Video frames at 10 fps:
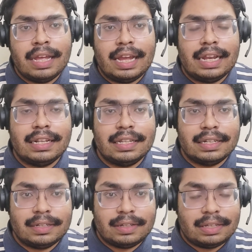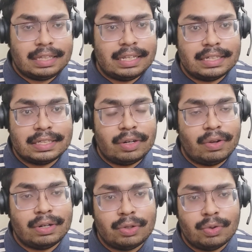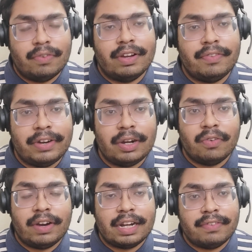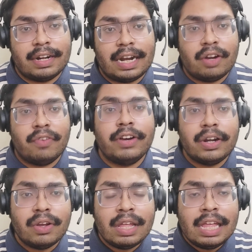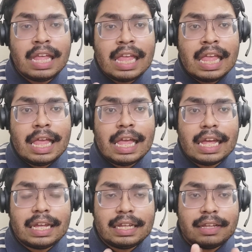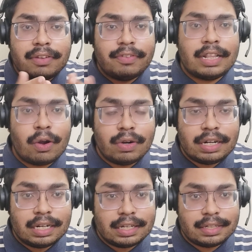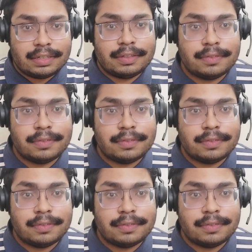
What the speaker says: and this law 2-hour video, whatever kind of video, without